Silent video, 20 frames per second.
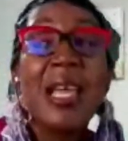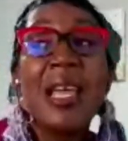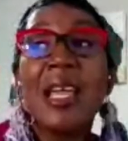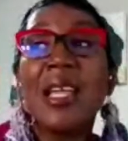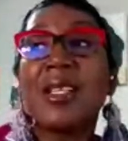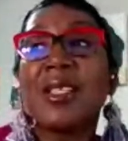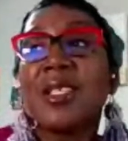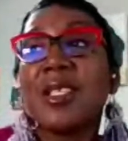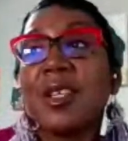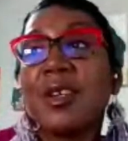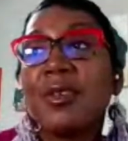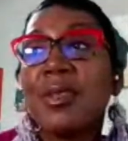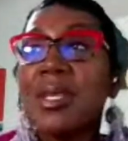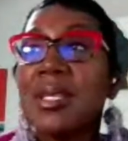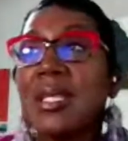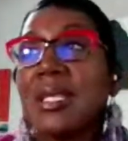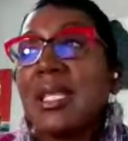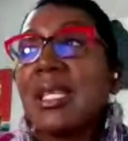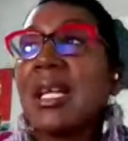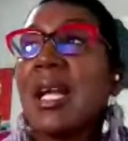And so,
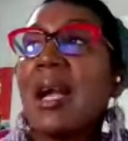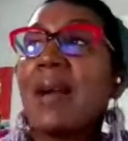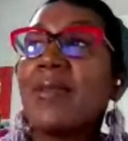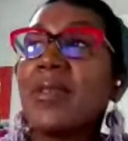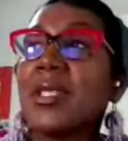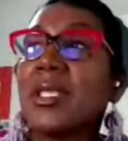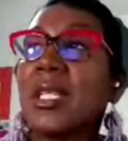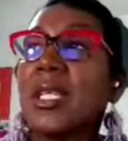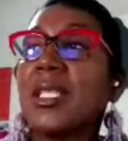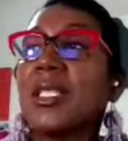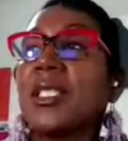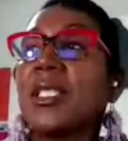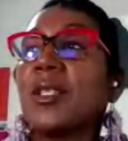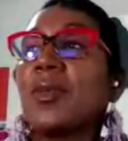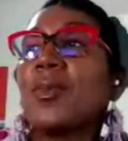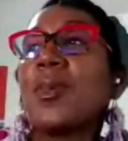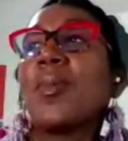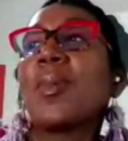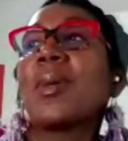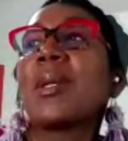this is a
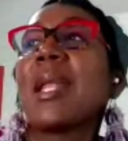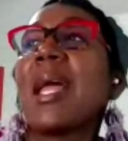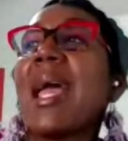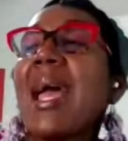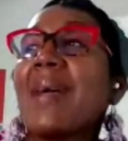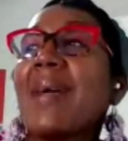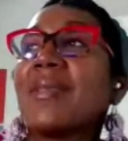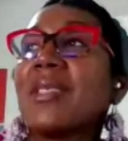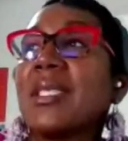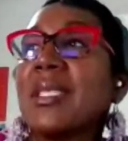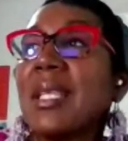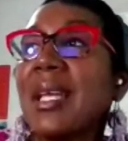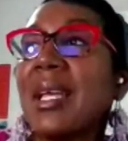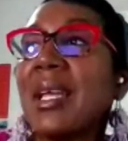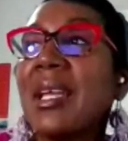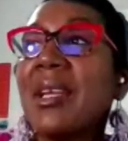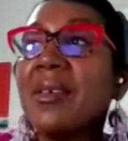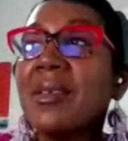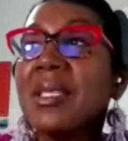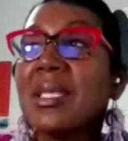conversation we want to have today.
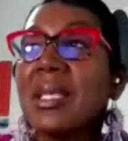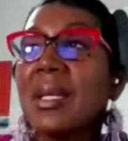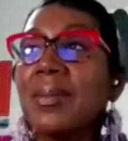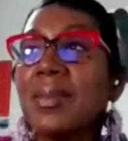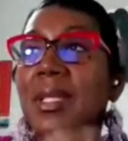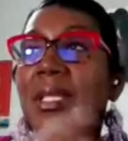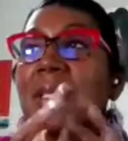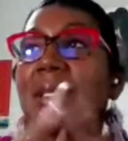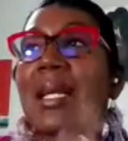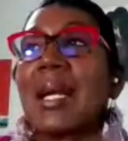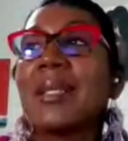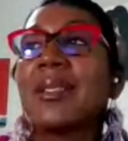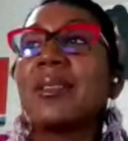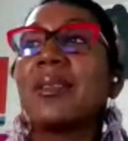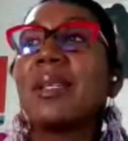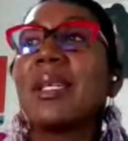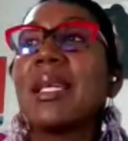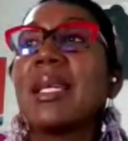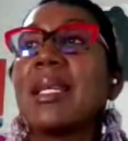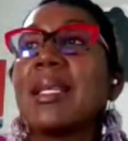Here's something Dr.
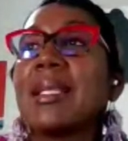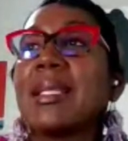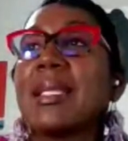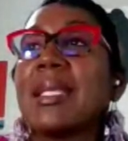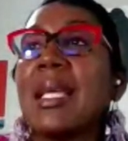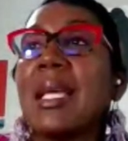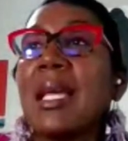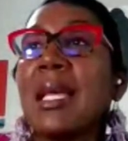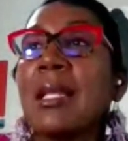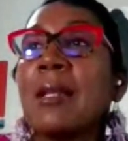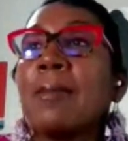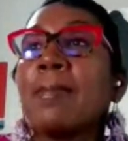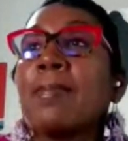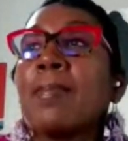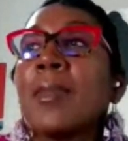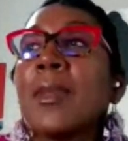King said.